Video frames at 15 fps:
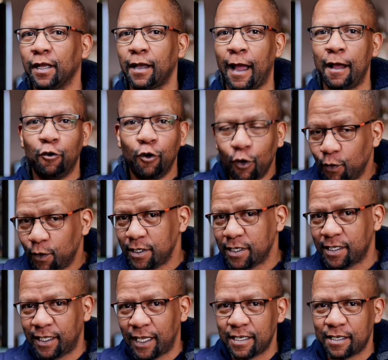I
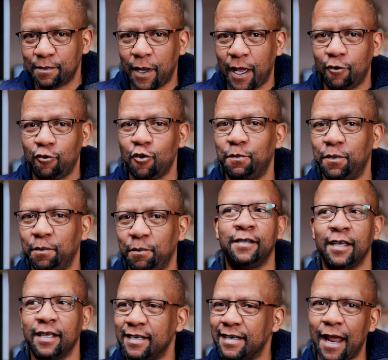always test my equipment
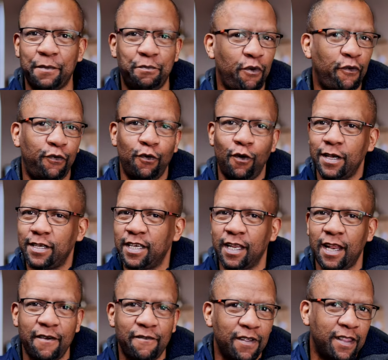the night before. I
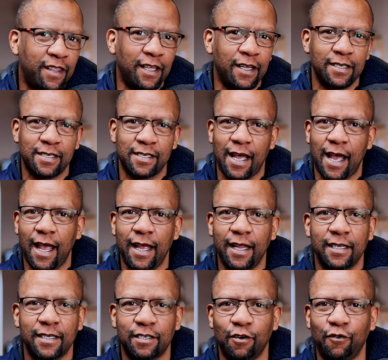set everything aside
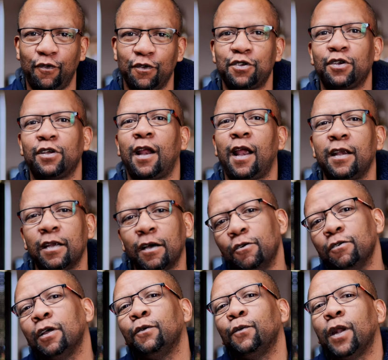and so forth so that I
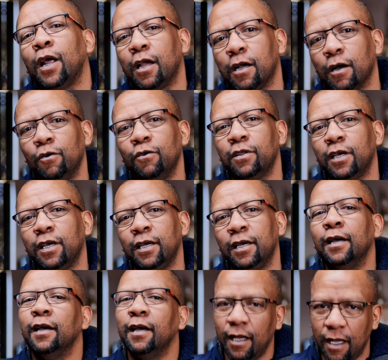know that when I go there,
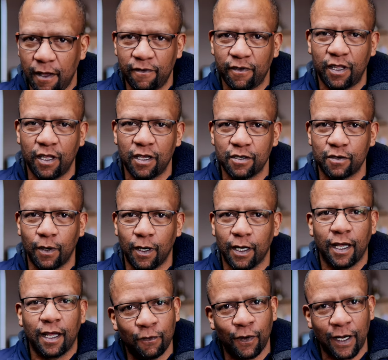everything is
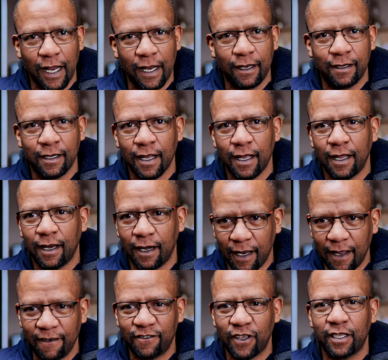working. When I
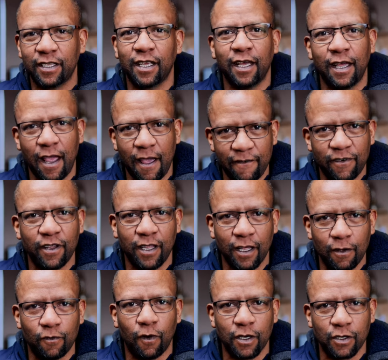left that day,
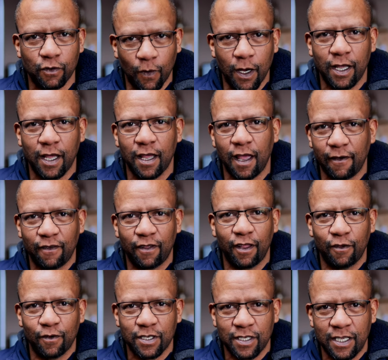everything was working.
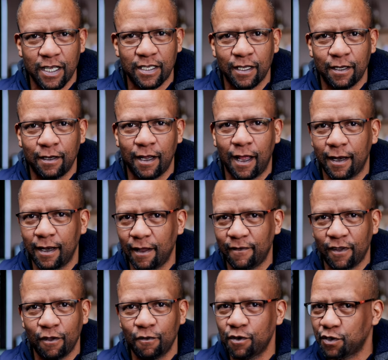Everything was tested and
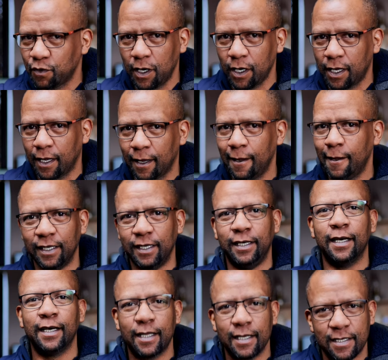everything was working.
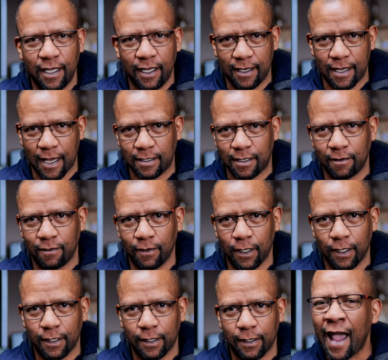Here, the thing doesn't
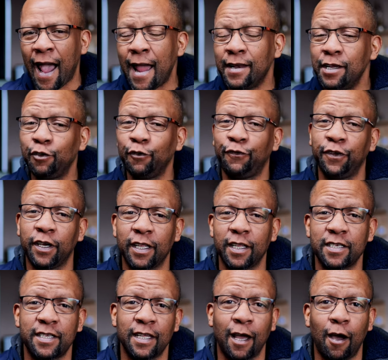work. I need to figure
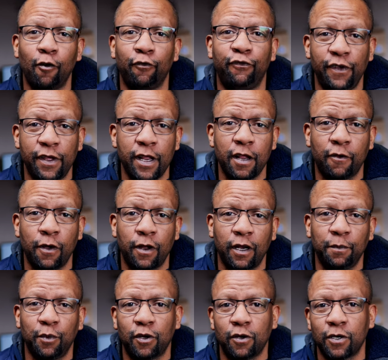this thing out very
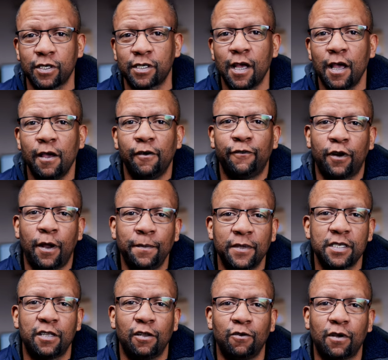quickly because from
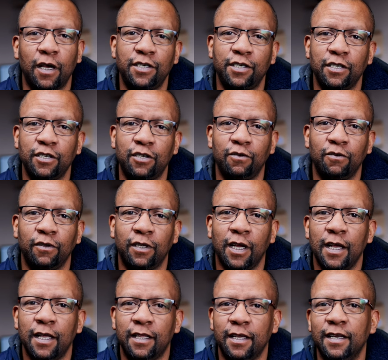this location shoot,
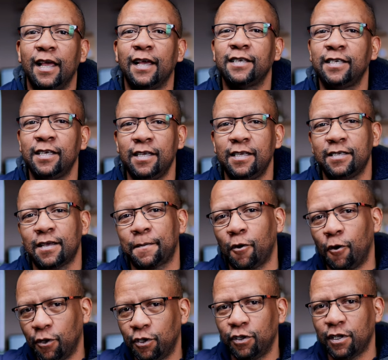the next thing is I'm
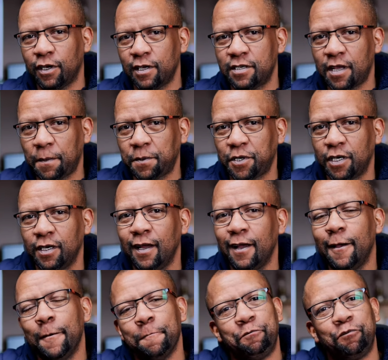going to the reception
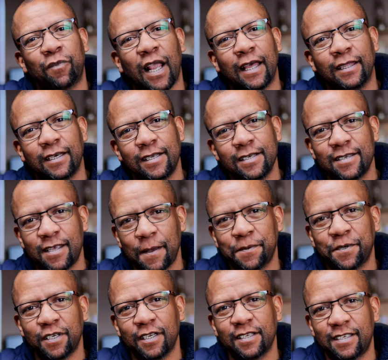and the
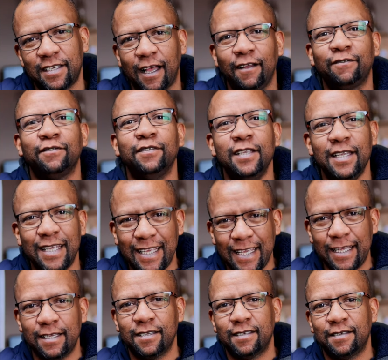reception itself
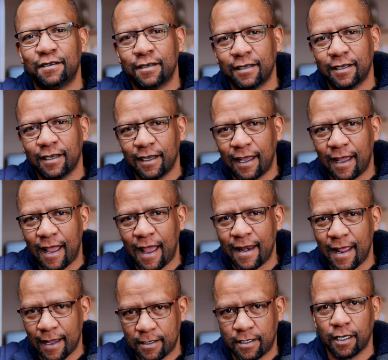needs an
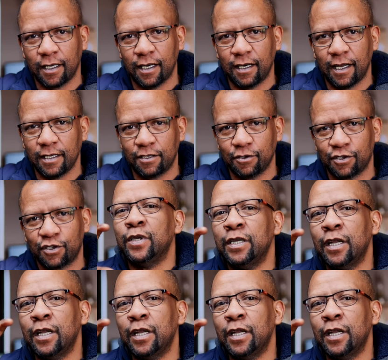external light source.